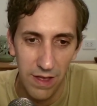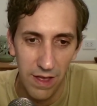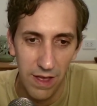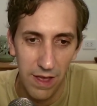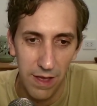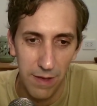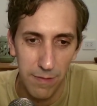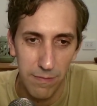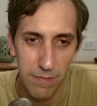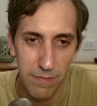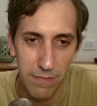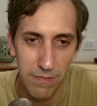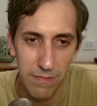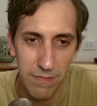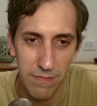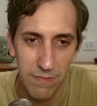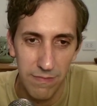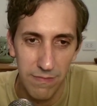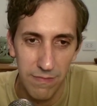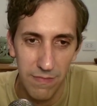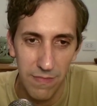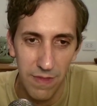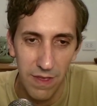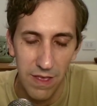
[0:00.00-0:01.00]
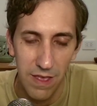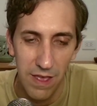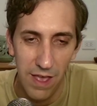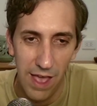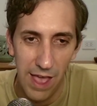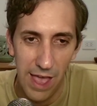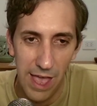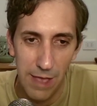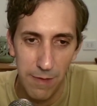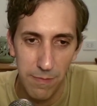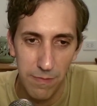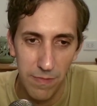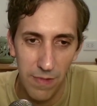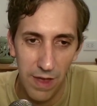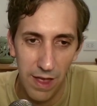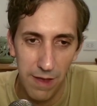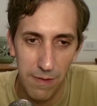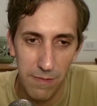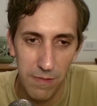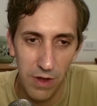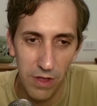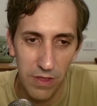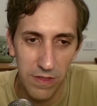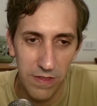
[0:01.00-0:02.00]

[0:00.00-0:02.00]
I'm not